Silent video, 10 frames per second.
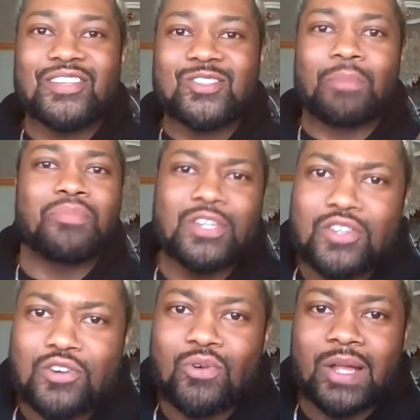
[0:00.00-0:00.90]
something
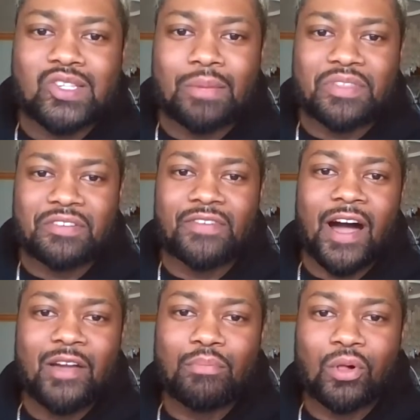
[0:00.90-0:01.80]
new and something
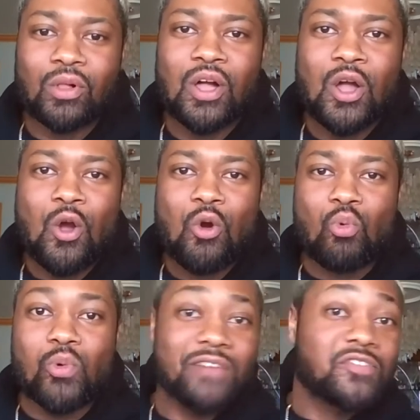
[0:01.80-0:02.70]
viable,
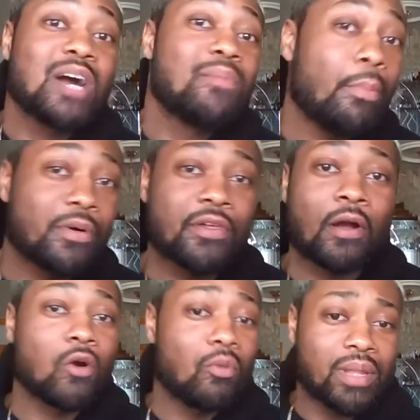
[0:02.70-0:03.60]
we have to come up with
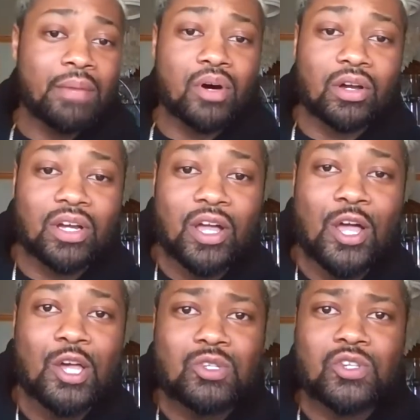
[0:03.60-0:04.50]
our own playbook.
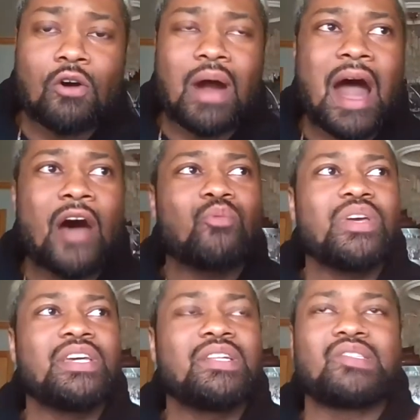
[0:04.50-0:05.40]
So how do
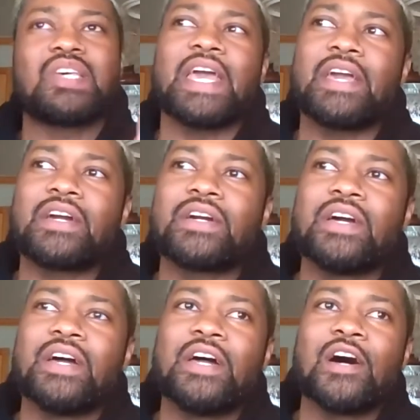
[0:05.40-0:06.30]
we take
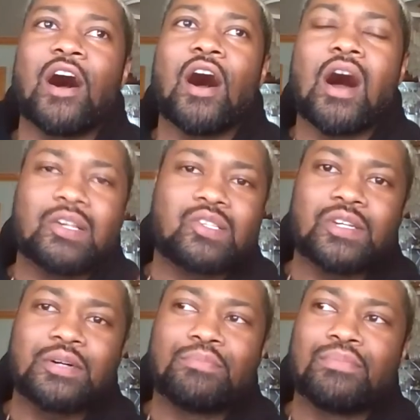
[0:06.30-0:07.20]

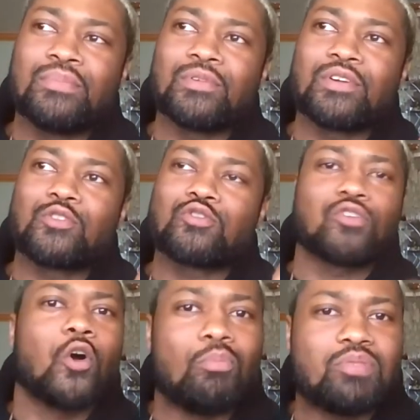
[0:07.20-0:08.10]
awesome
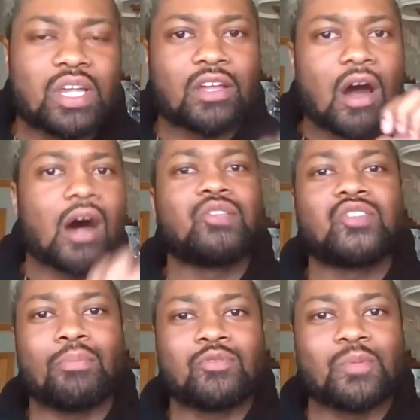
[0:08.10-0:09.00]
tropes and
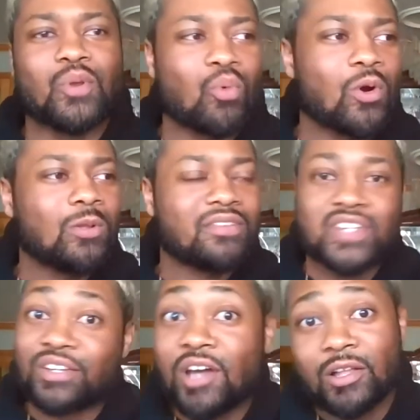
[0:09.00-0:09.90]
concepts from the world of
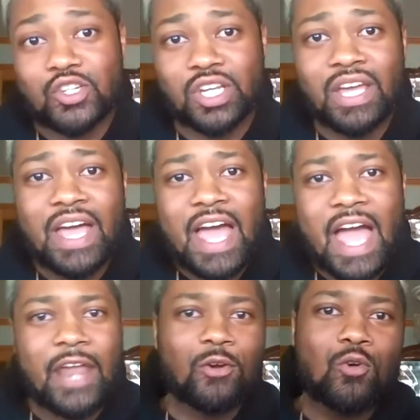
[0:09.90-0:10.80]
technology
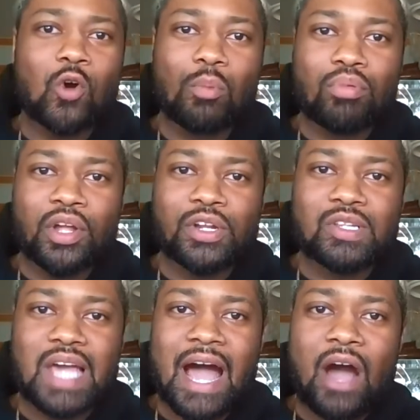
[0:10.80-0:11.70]
and incorporate it
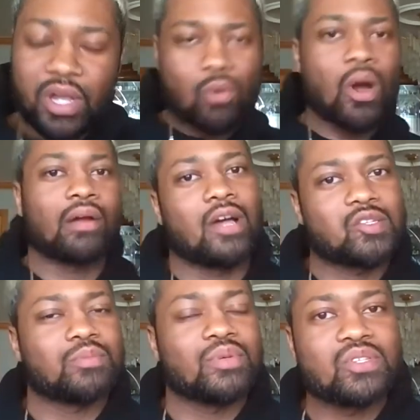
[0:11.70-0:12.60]
into how we acquire
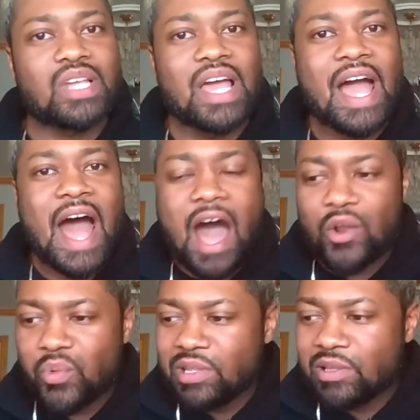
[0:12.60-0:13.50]
customers? How
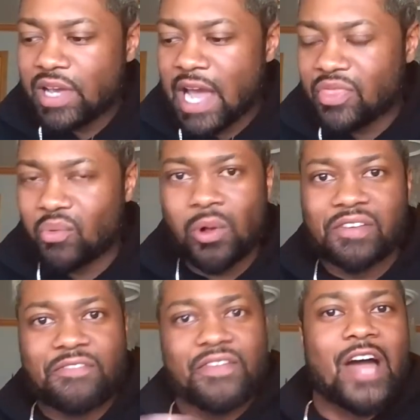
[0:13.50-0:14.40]
do we look at the world
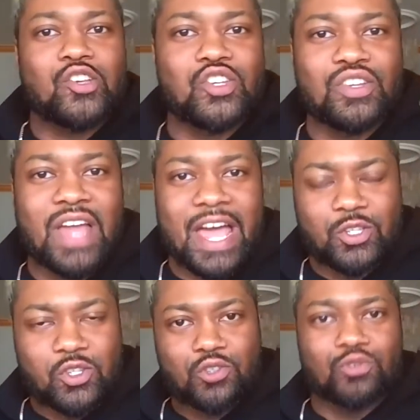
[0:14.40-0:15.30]
of fashion and
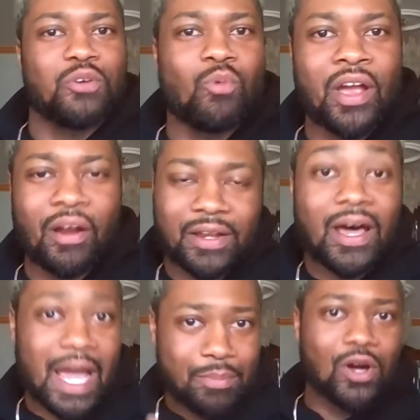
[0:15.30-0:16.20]
streetwear and
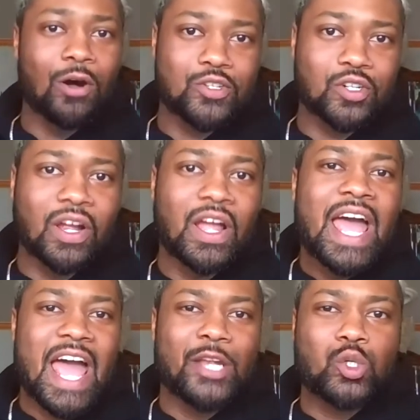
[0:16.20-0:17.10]
hype culture
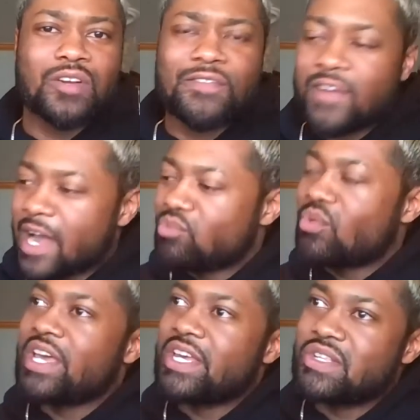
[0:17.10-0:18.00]
and try to find
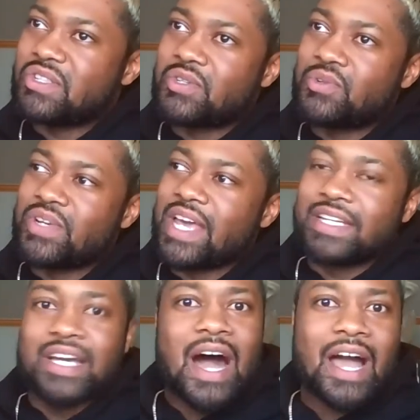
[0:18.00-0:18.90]
ways to
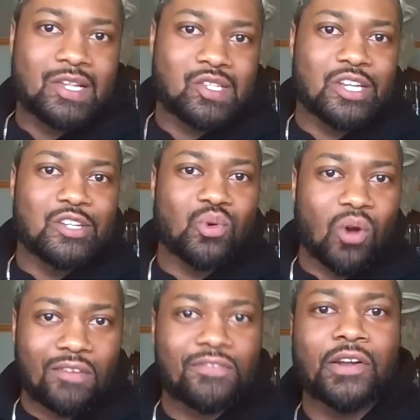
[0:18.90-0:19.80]
get guys into
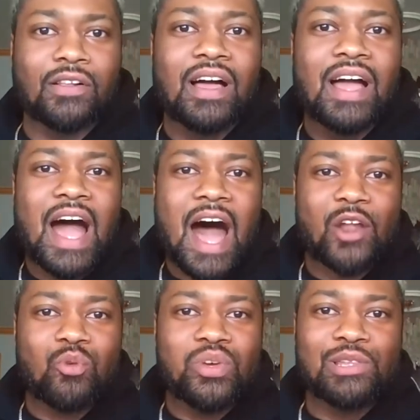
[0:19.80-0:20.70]
our funnel? How
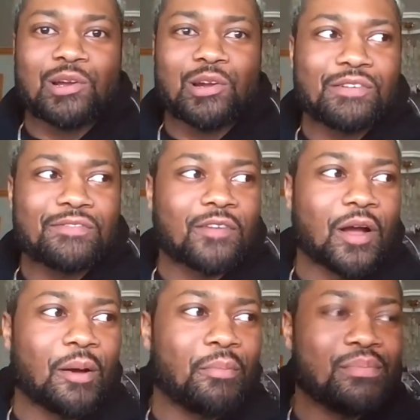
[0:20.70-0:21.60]
do we learn
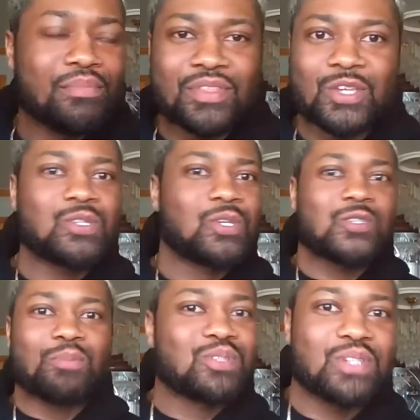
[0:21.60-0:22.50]
from the
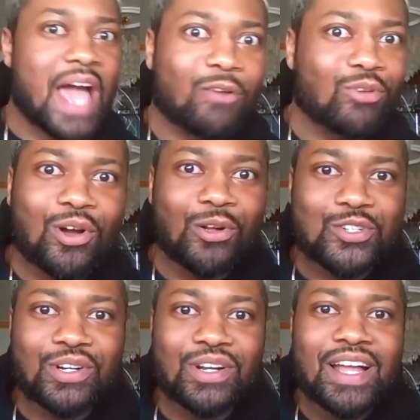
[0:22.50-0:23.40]
systems in
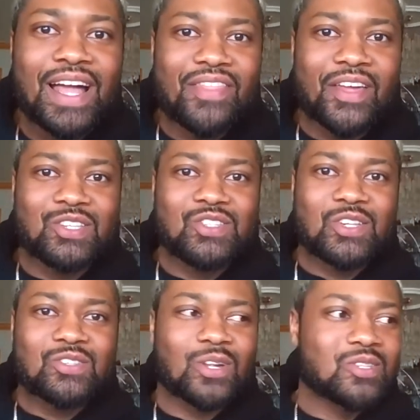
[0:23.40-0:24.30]
agriculture that
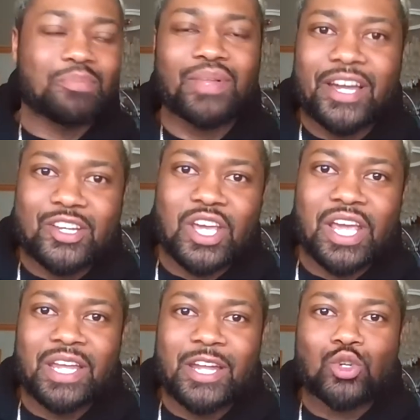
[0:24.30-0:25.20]
exist on supply
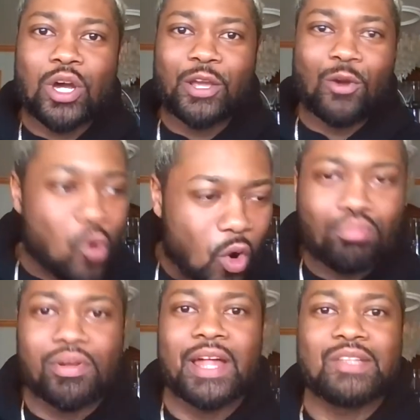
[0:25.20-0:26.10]
chain and try to
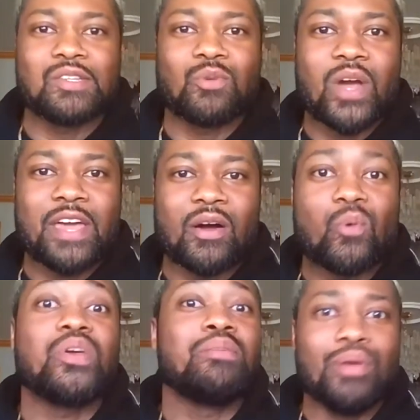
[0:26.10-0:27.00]
incorporate into the way
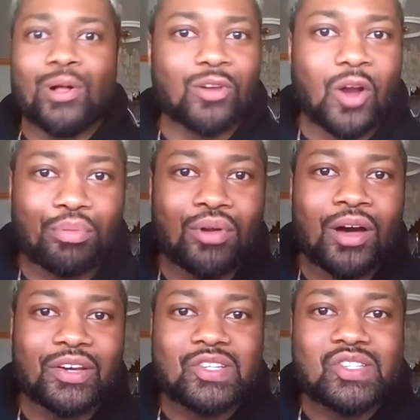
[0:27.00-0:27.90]
that we build our
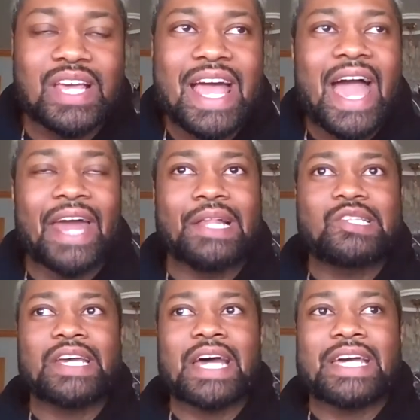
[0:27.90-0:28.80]
products? And
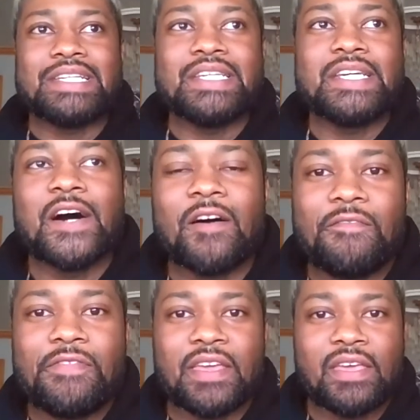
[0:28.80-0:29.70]
it's that idea
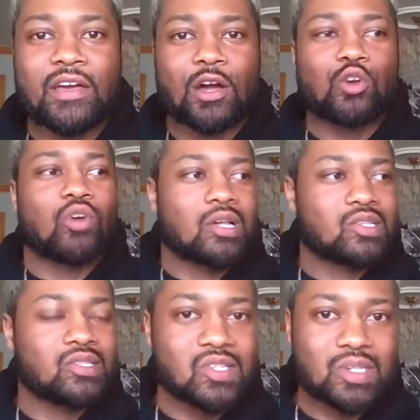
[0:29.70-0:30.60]
of thinking
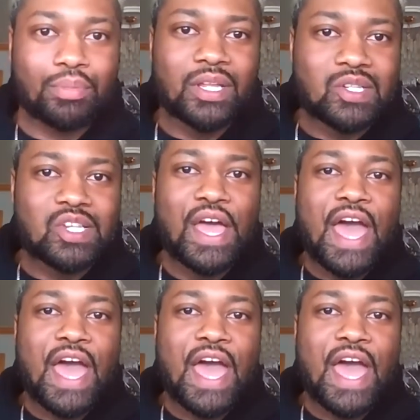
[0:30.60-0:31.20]
across disciplines